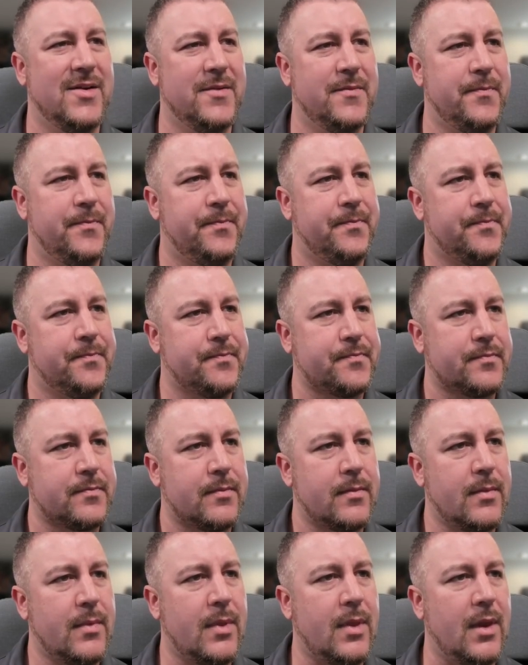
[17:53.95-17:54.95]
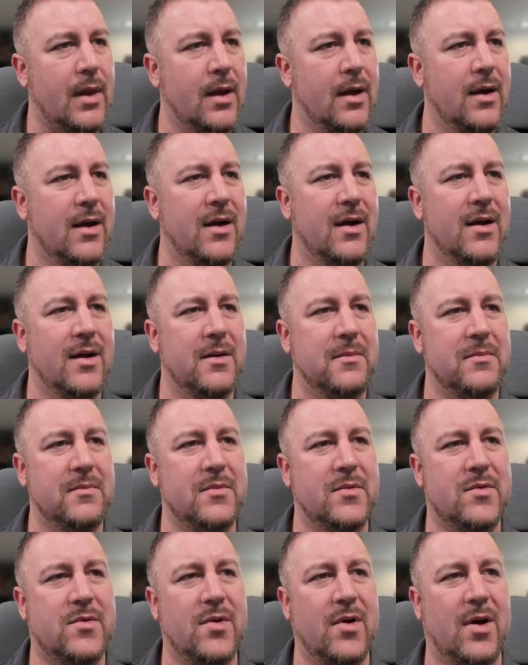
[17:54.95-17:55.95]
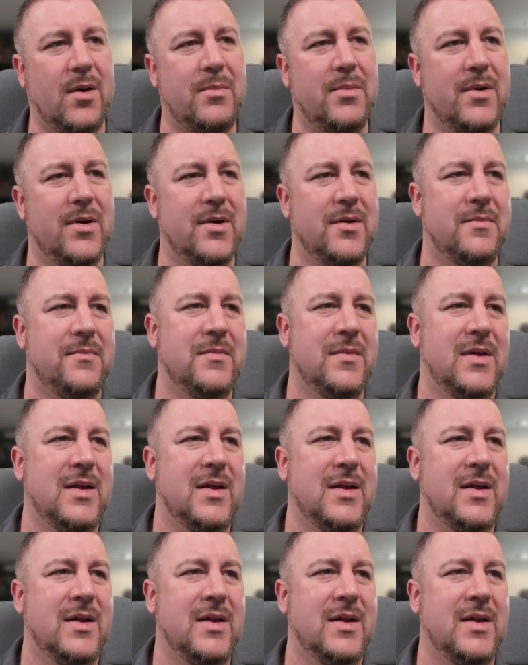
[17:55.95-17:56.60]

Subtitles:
and Chopper.